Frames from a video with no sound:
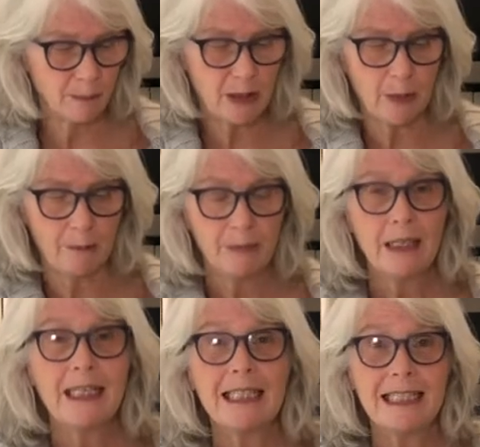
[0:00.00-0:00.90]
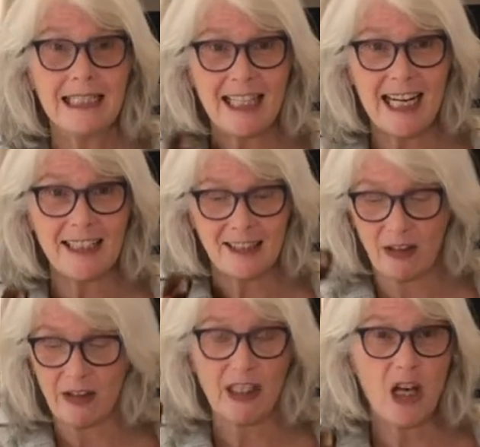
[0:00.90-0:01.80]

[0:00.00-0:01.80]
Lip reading: So dates are the